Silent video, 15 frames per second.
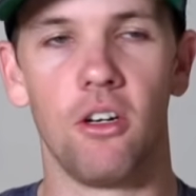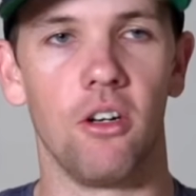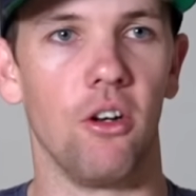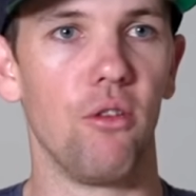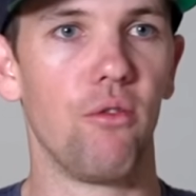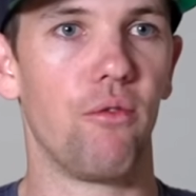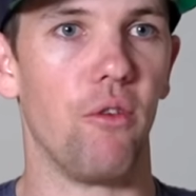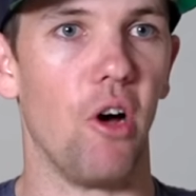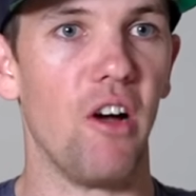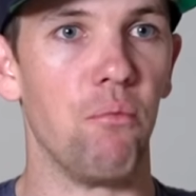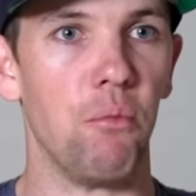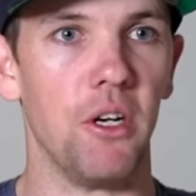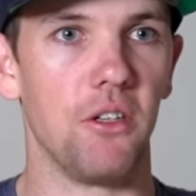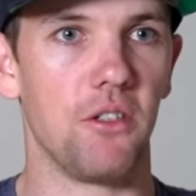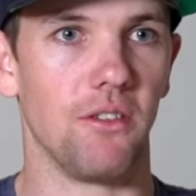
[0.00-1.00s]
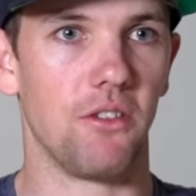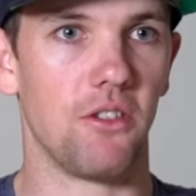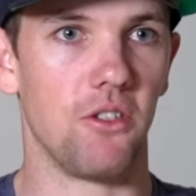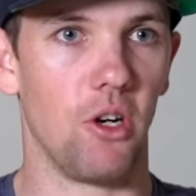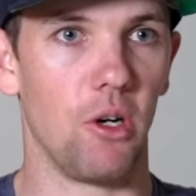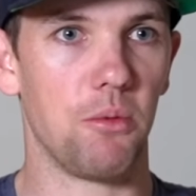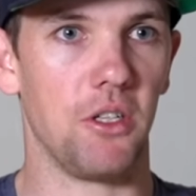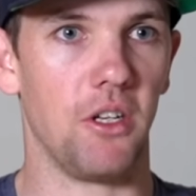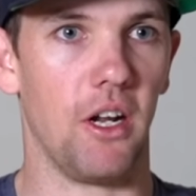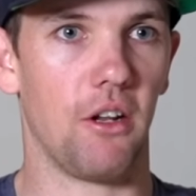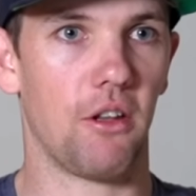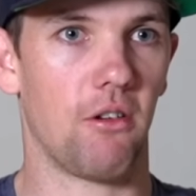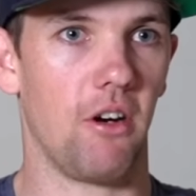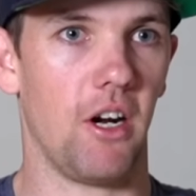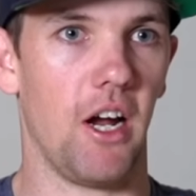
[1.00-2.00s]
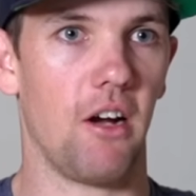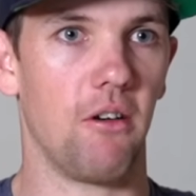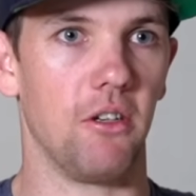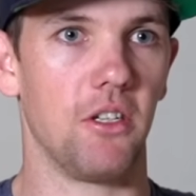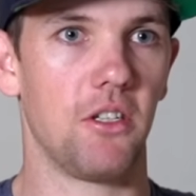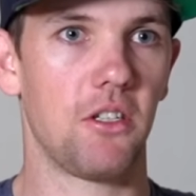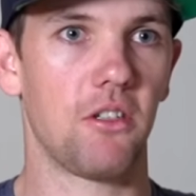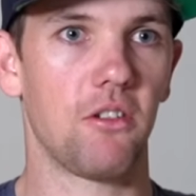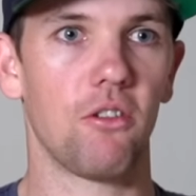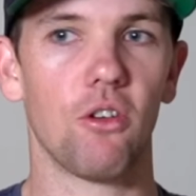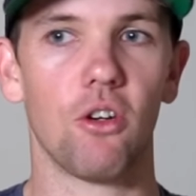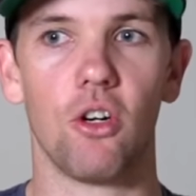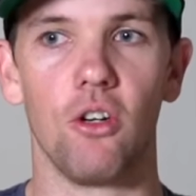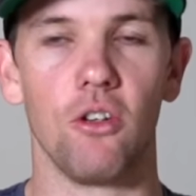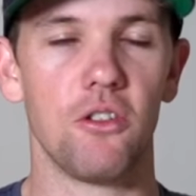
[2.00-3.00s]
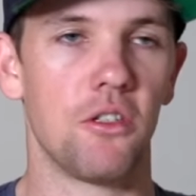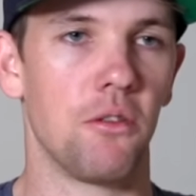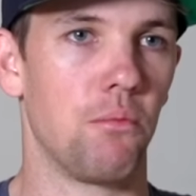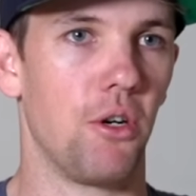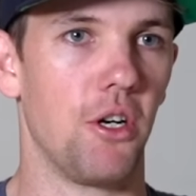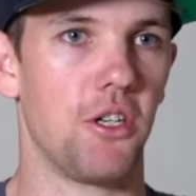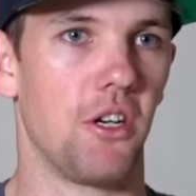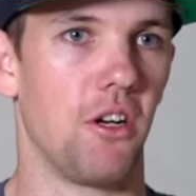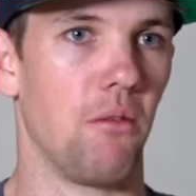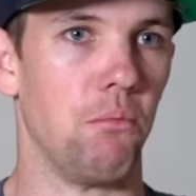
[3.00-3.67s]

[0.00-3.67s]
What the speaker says: 5 minutes of stops in that 3 hours, constant pressure,